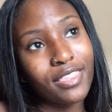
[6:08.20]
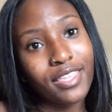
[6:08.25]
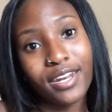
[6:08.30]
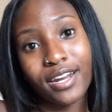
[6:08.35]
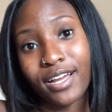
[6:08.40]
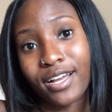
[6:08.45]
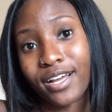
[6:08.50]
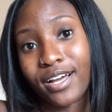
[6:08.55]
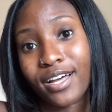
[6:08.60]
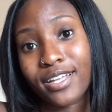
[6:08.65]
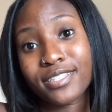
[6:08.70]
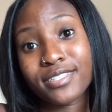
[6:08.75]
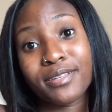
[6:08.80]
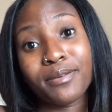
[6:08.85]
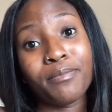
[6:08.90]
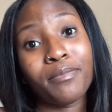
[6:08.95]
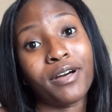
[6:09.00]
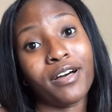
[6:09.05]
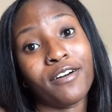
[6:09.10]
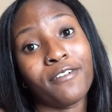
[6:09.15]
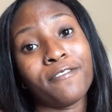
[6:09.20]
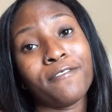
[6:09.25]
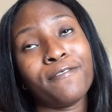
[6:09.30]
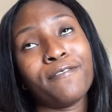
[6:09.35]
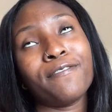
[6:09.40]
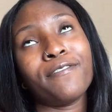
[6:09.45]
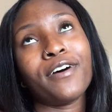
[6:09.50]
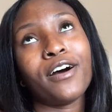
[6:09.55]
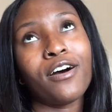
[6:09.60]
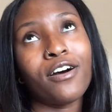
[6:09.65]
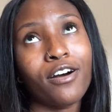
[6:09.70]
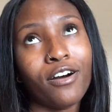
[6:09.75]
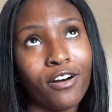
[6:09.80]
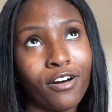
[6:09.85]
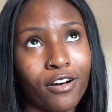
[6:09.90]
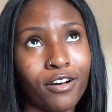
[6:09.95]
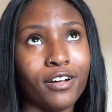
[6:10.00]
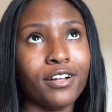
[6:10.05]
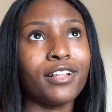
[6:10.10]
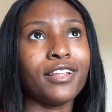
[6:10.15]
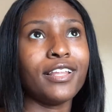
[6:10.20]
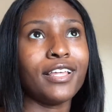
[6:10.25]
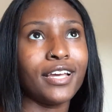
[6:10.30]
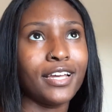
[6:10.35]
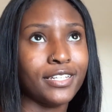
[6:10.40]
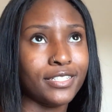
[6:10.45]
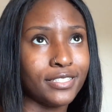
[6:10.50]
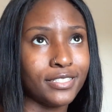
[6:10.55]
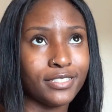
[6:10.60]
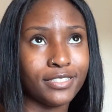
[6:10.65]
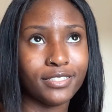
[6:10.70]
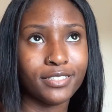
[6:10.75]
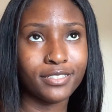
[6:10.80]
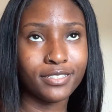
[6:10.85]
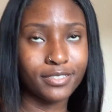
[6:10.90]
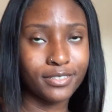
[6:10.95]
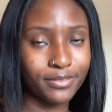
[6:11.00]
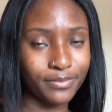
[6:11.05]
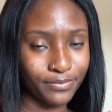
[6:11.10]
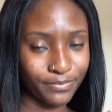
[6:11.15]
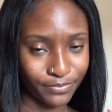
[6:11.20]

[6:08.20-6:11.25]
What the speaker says: Then I got to my fall classes.